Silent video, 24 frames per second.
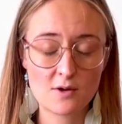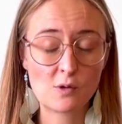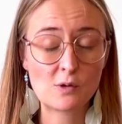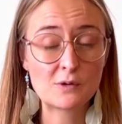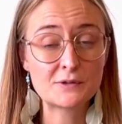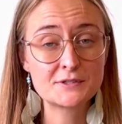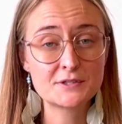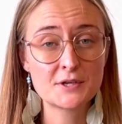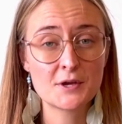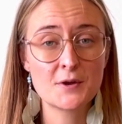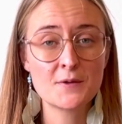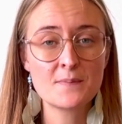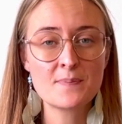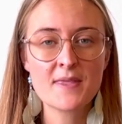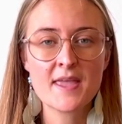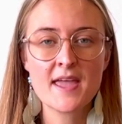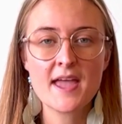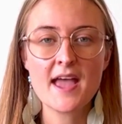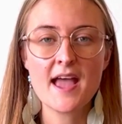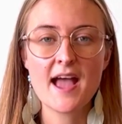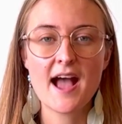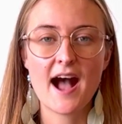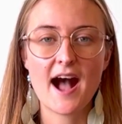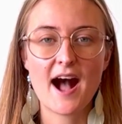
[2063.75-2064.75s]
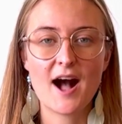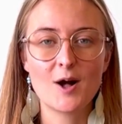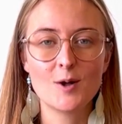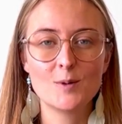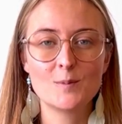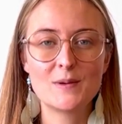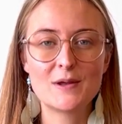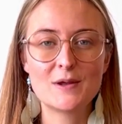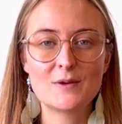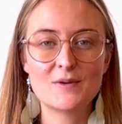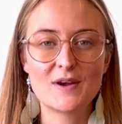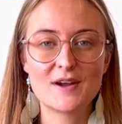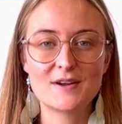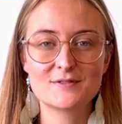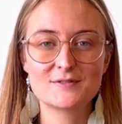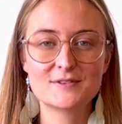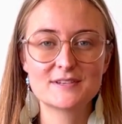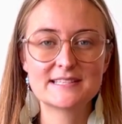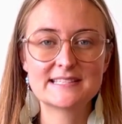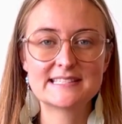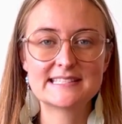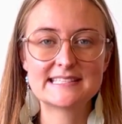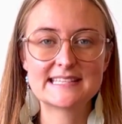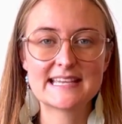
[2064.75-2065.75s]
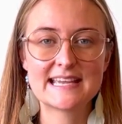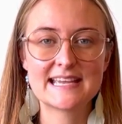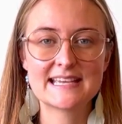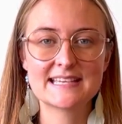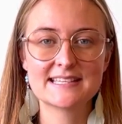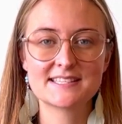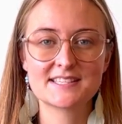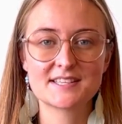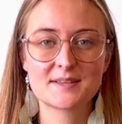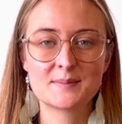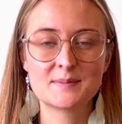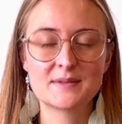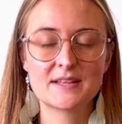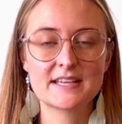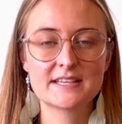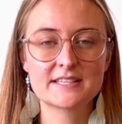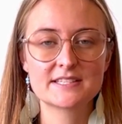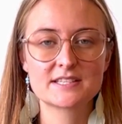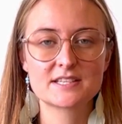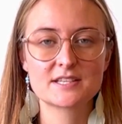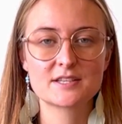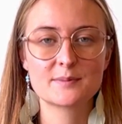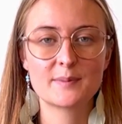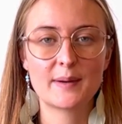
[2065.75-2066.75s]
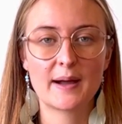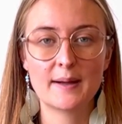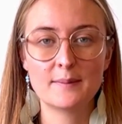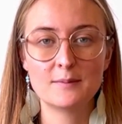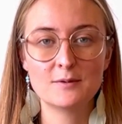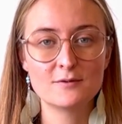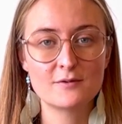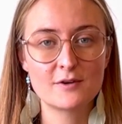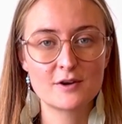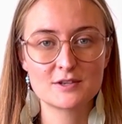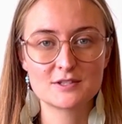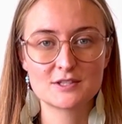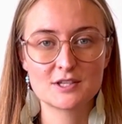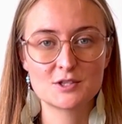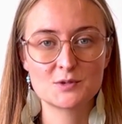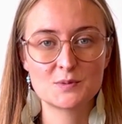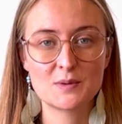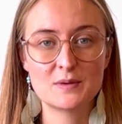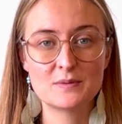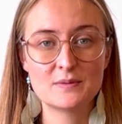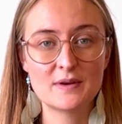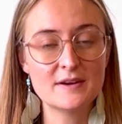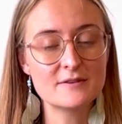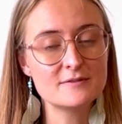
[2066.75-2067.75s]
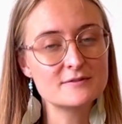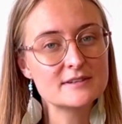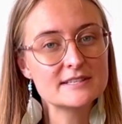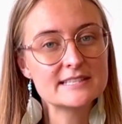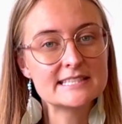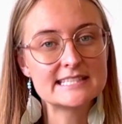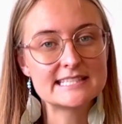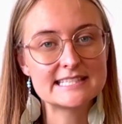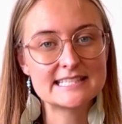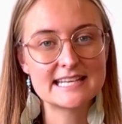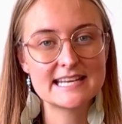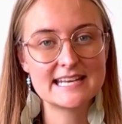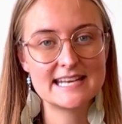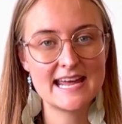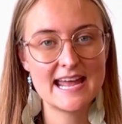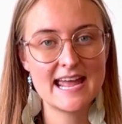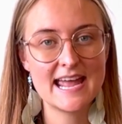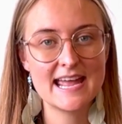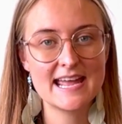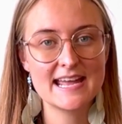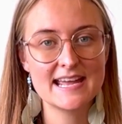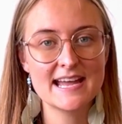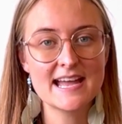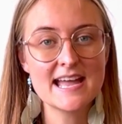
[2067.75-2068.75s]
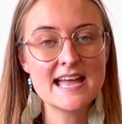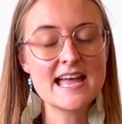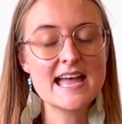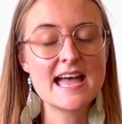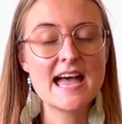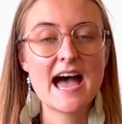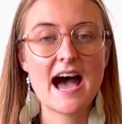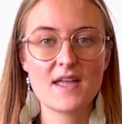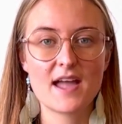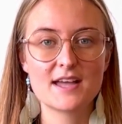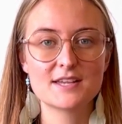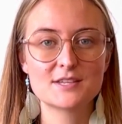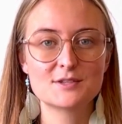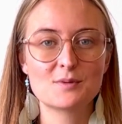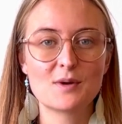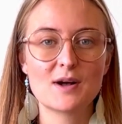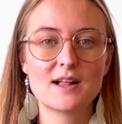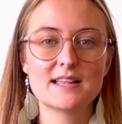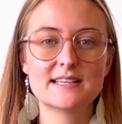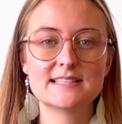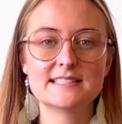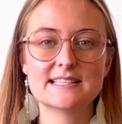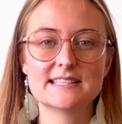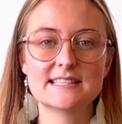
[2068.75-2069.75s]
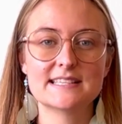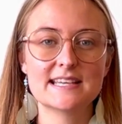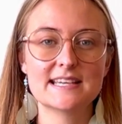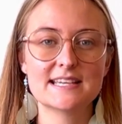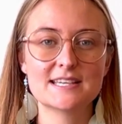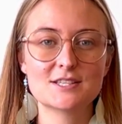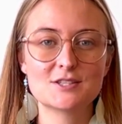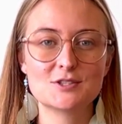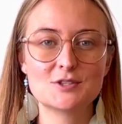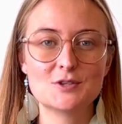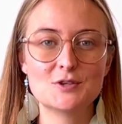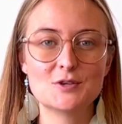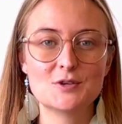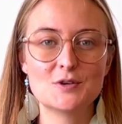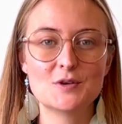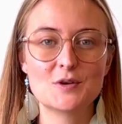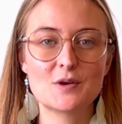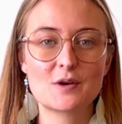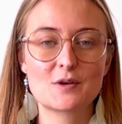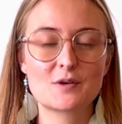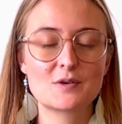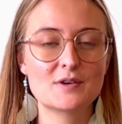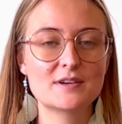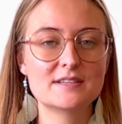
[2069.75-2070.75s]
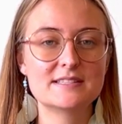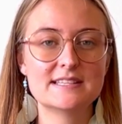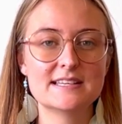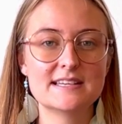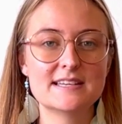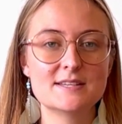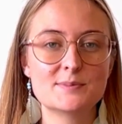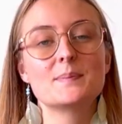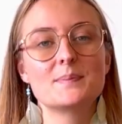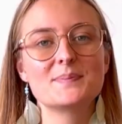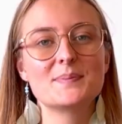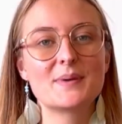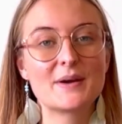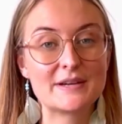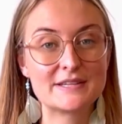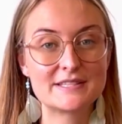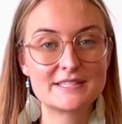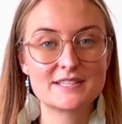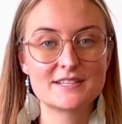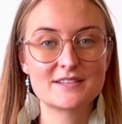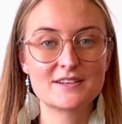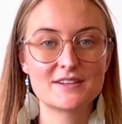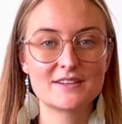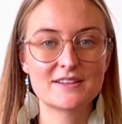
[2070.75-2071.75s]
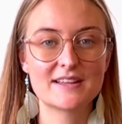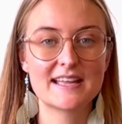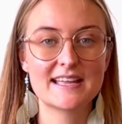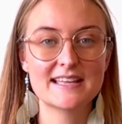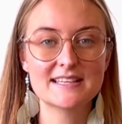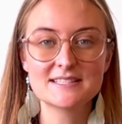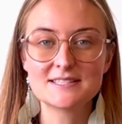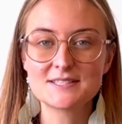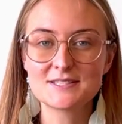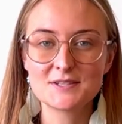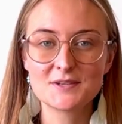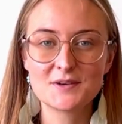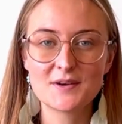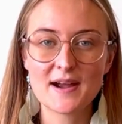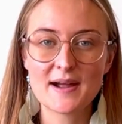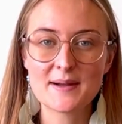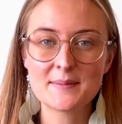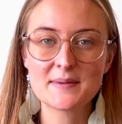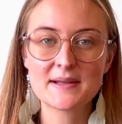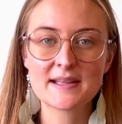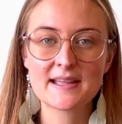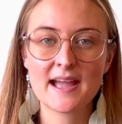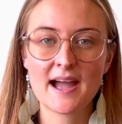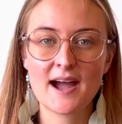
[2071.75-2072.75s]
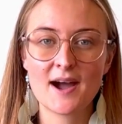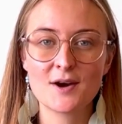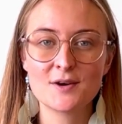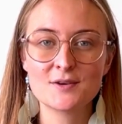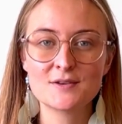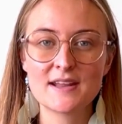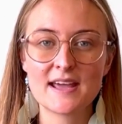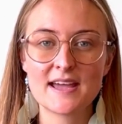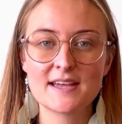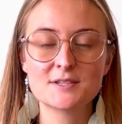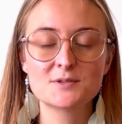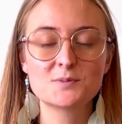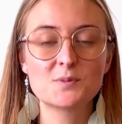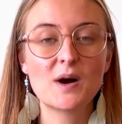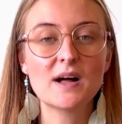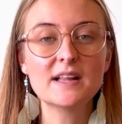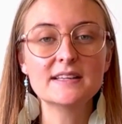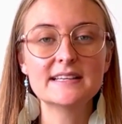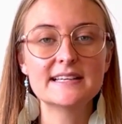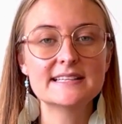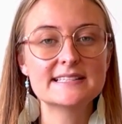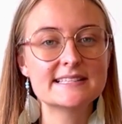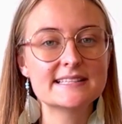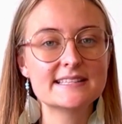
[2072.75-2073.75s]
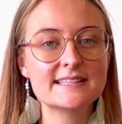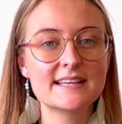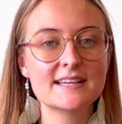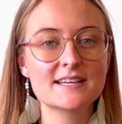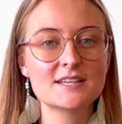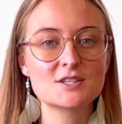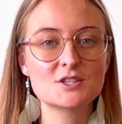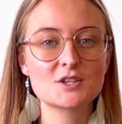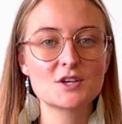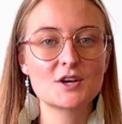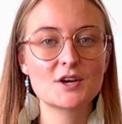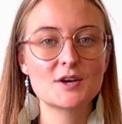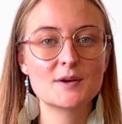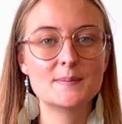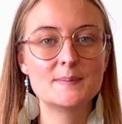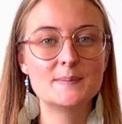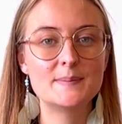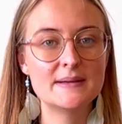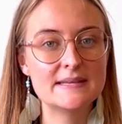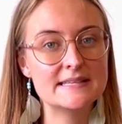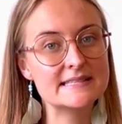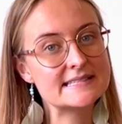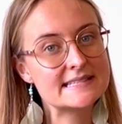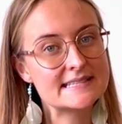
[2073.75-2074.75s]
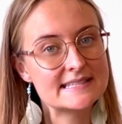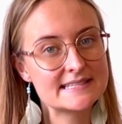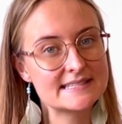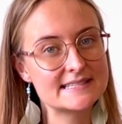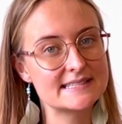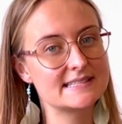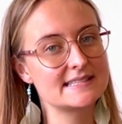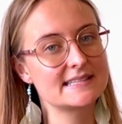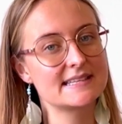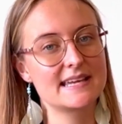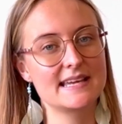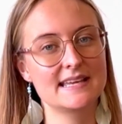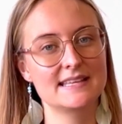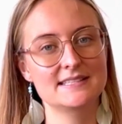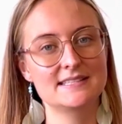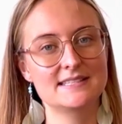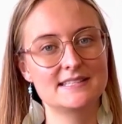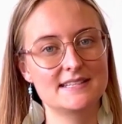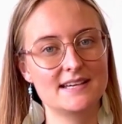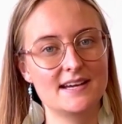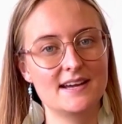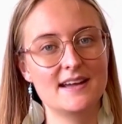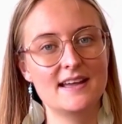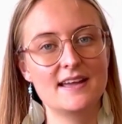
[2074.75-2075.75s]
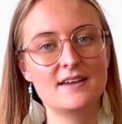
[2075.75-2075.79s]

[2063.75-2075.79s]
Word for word: Also, I'll be referencing some links to the Bible verses we referenced today, as well as a link to Chris's personal Instagram account, as well as a link to her business Insta.